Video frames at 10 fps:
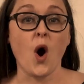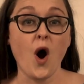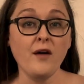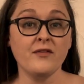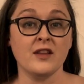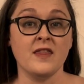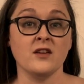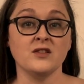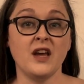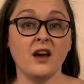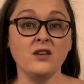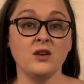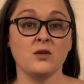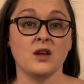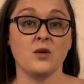Often, they'll tell
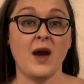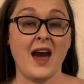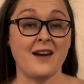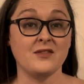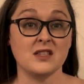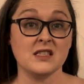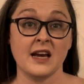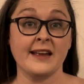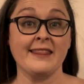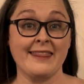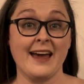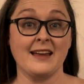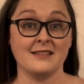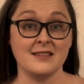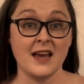you that you have to sign that
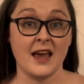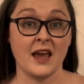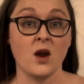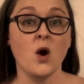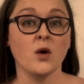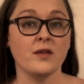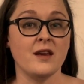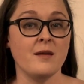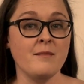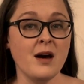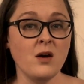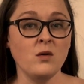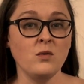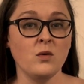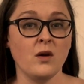day, or the
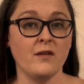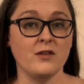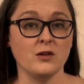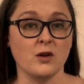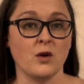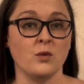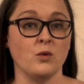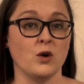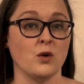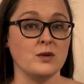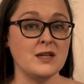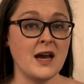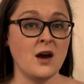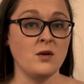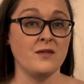amount of the loan will go
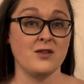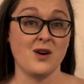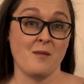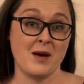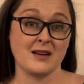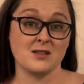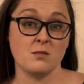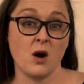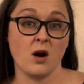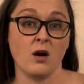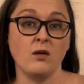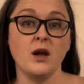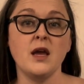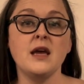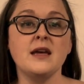down if you come back tomorrow.
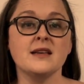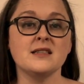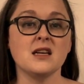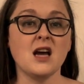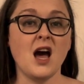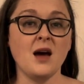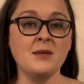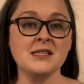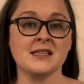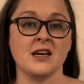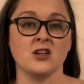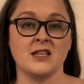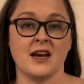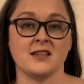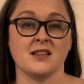This is a common scare
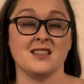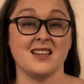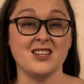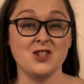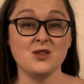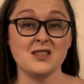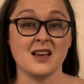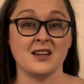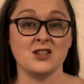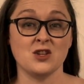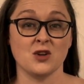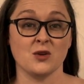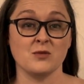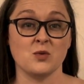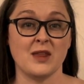tactic to get you signed
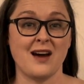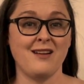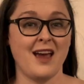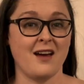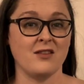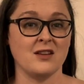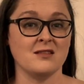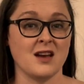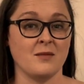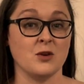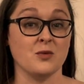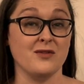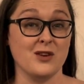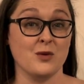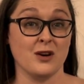terms without having time to
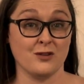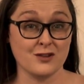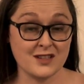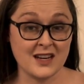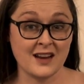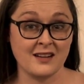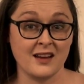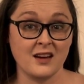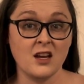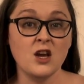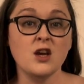review and understand it.